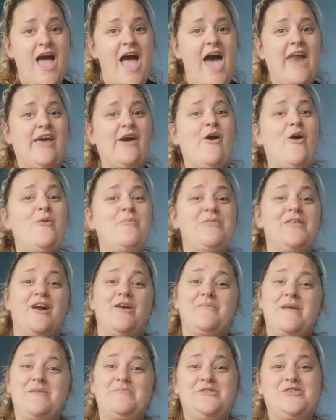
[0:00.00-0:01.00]
and I hope that
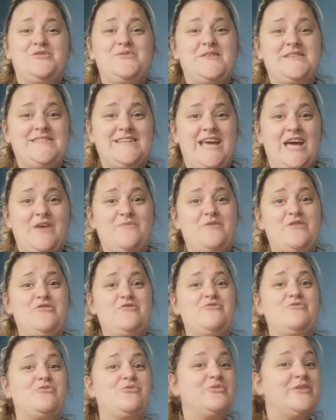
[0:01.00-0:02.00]
I'll be able to do this again with
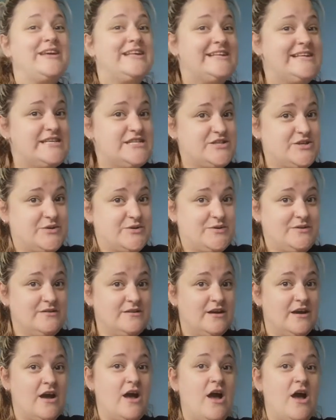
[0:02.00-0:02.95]
you really soon.